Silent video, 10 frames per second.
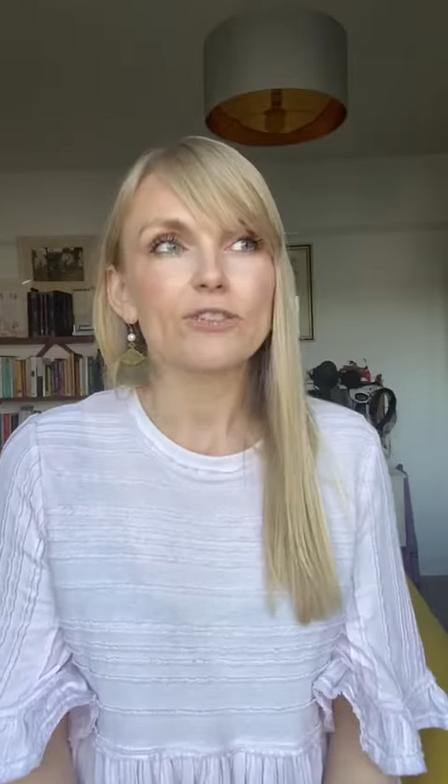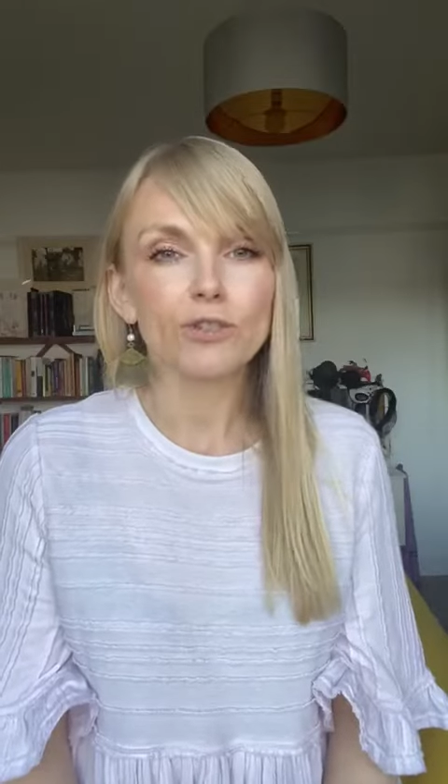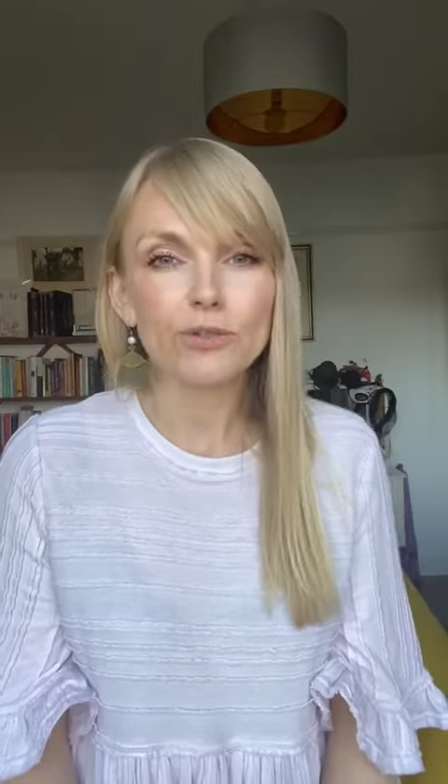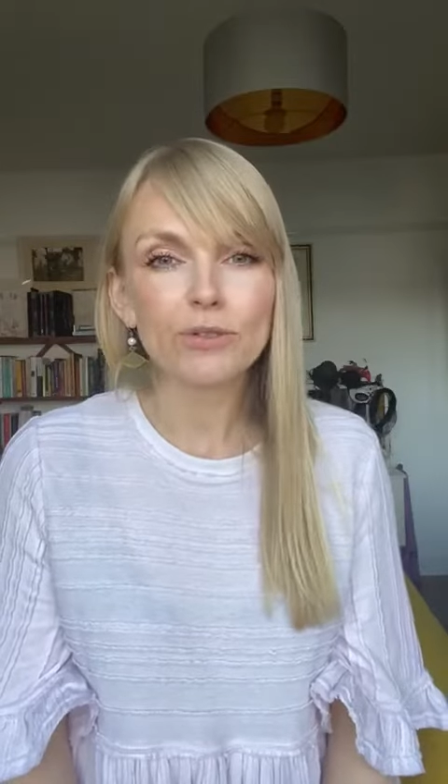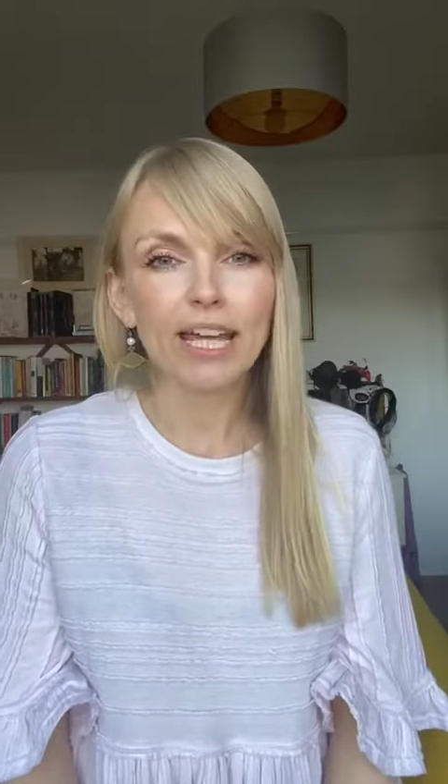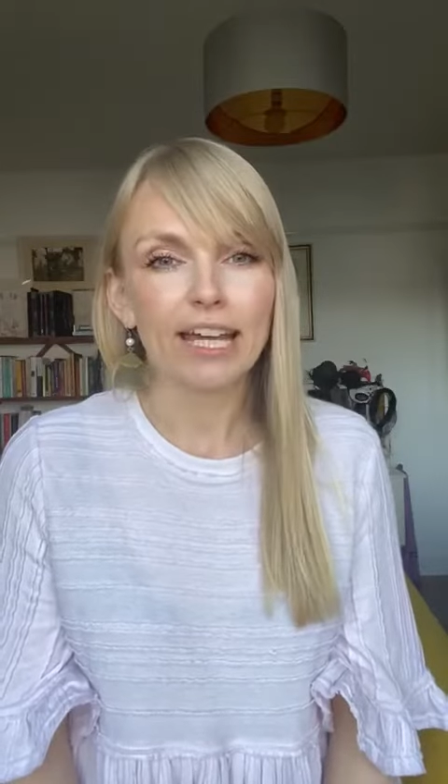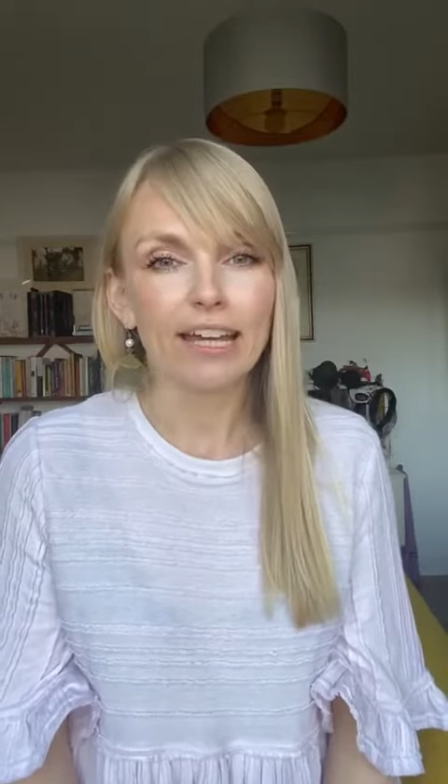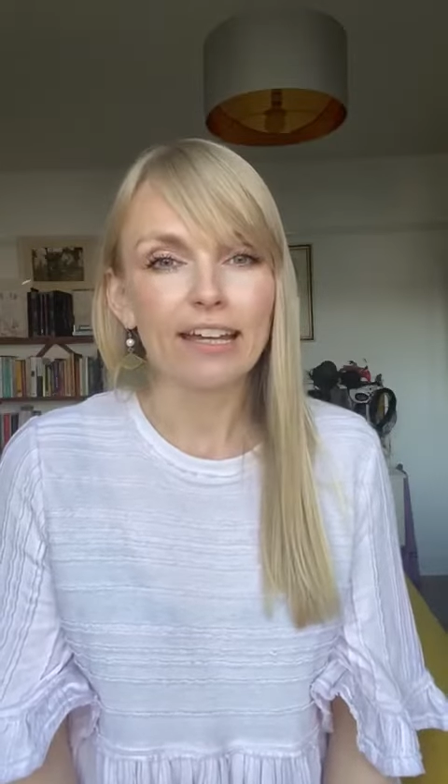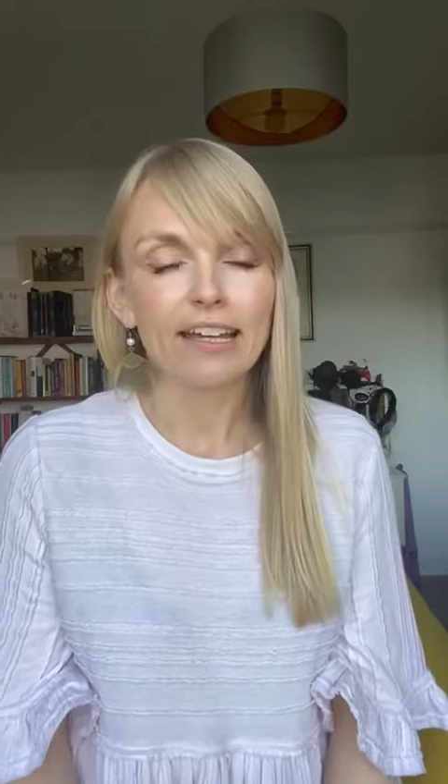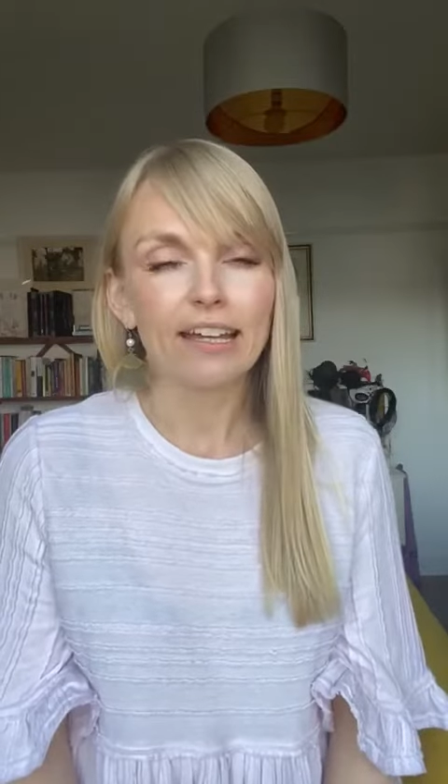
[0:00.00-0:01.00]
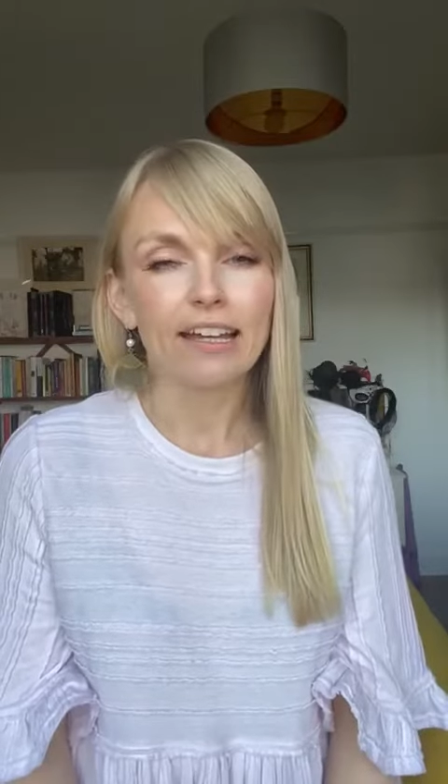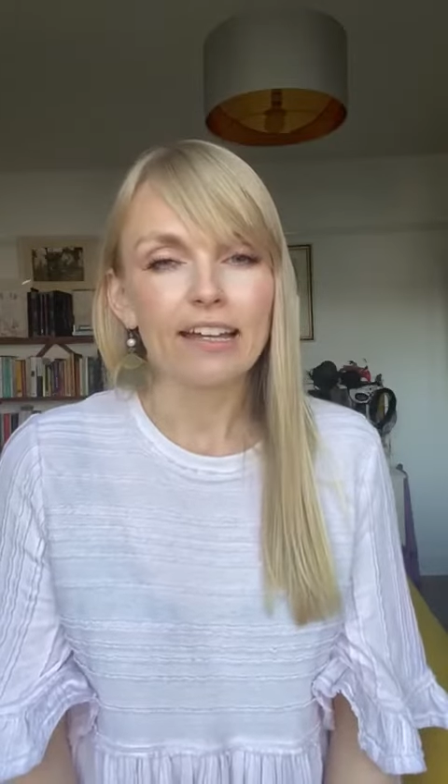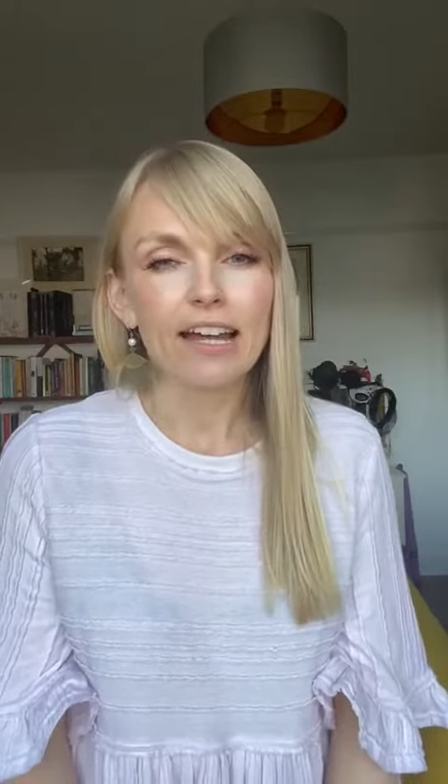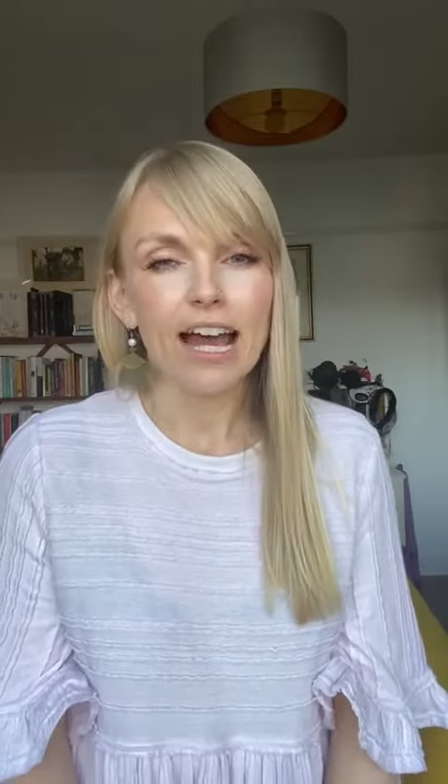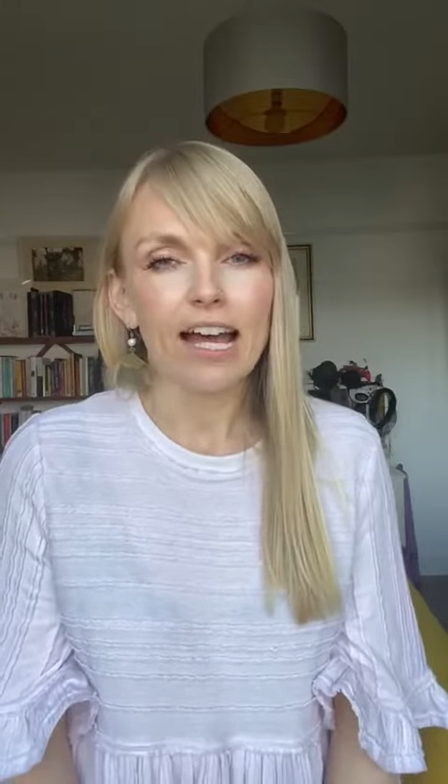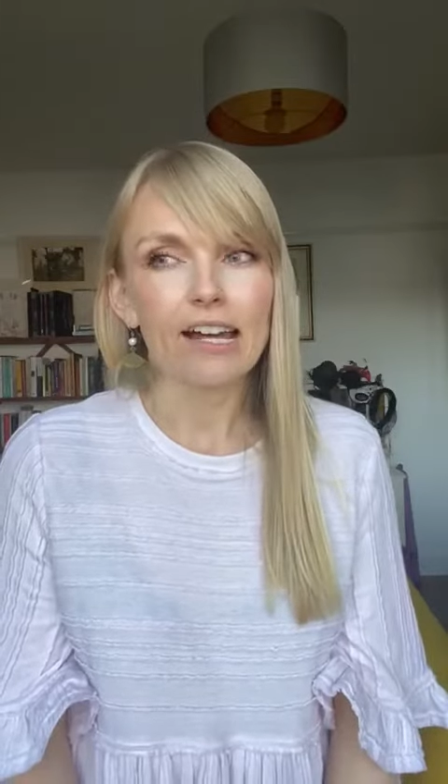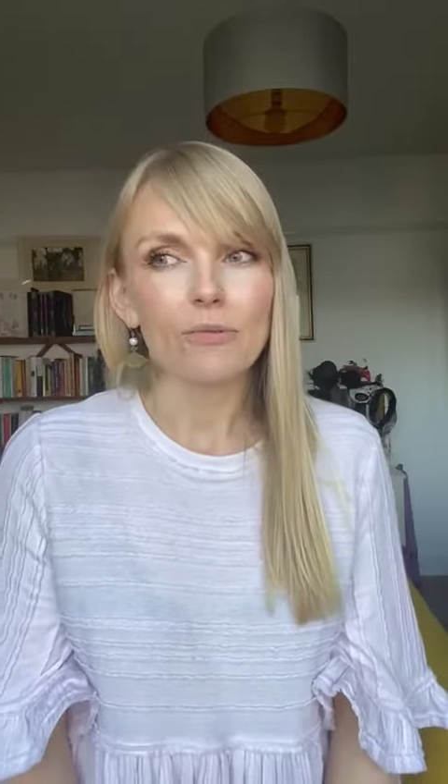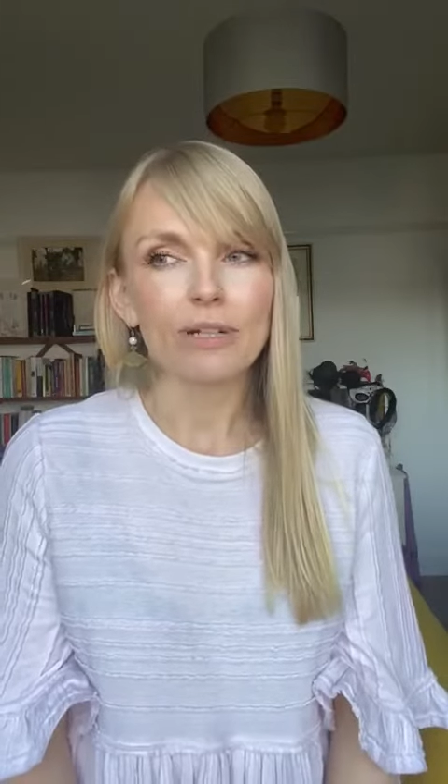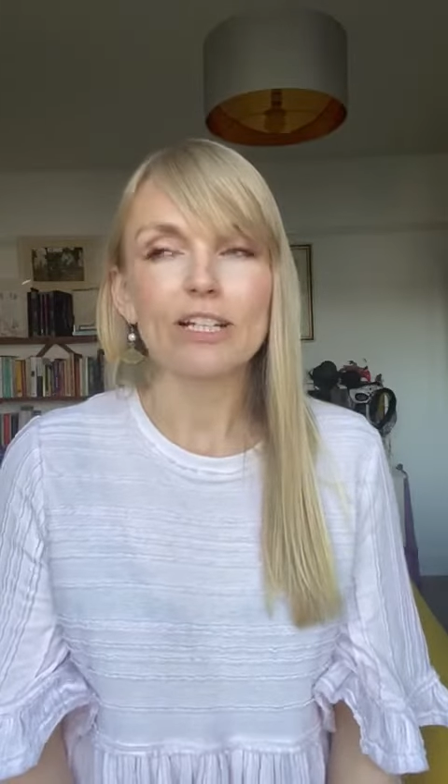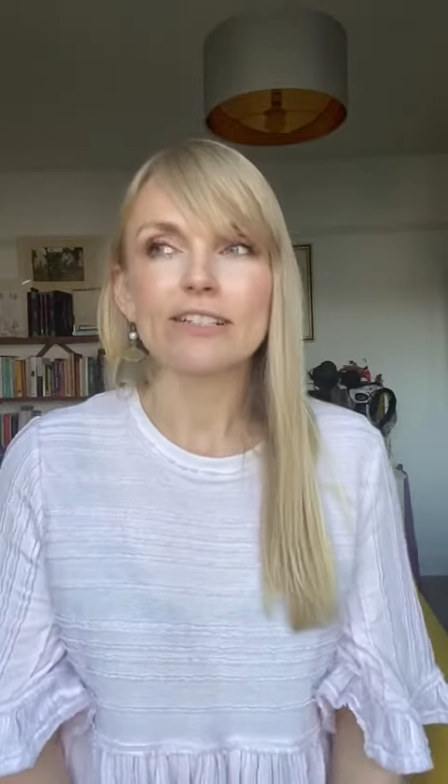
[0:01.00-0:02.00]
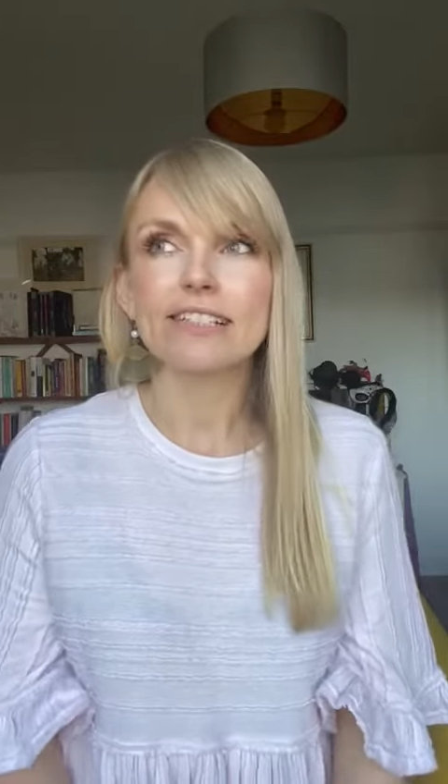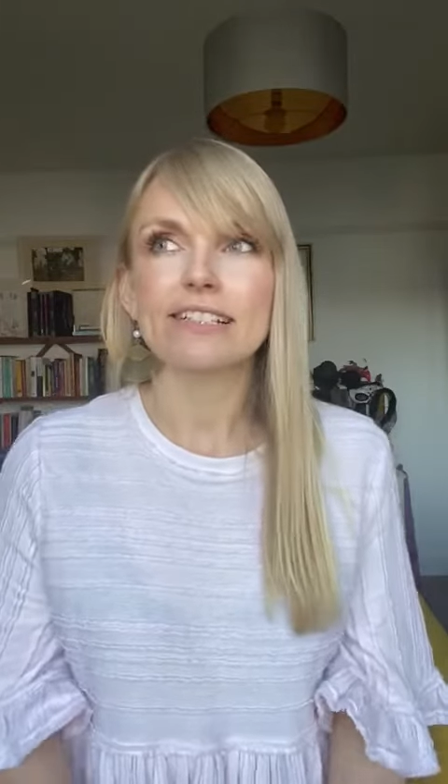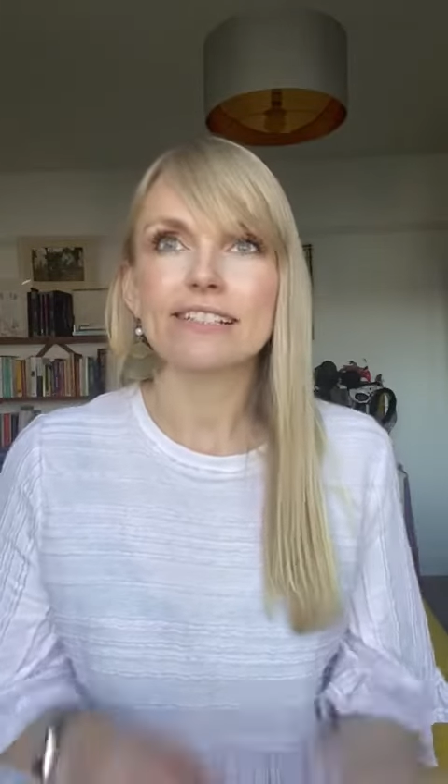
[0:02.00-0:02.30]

toolkit. We looked at